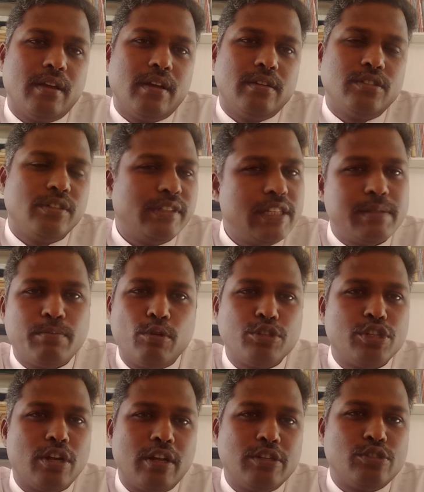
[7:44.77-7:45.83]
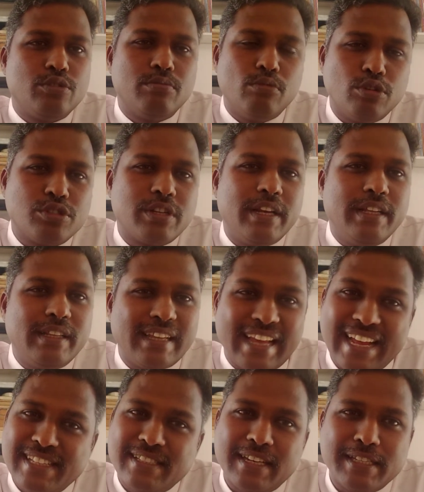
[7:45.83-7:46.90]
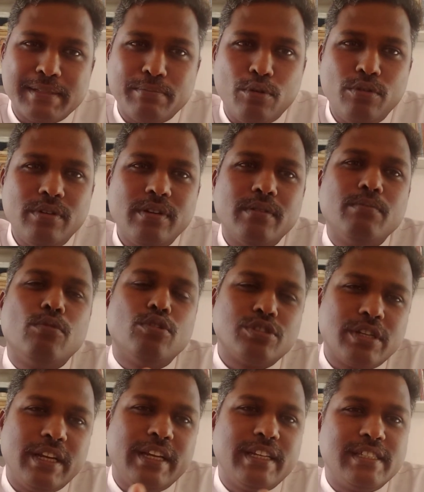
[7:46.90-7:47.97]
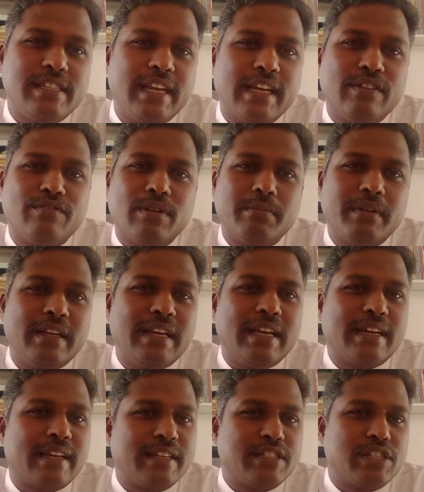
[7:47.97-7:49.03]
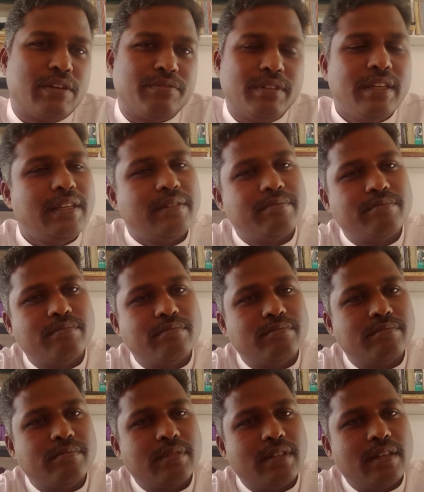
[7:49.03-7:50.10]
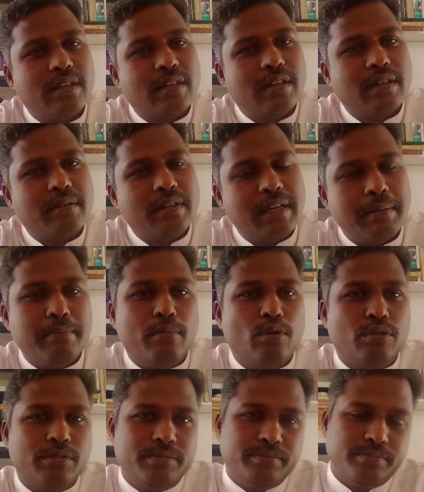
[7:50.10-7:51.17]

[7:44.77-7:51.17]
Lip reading: So this portion also mostly the cancellous bone, mostly it is taken from the iliac crest of the hip bone.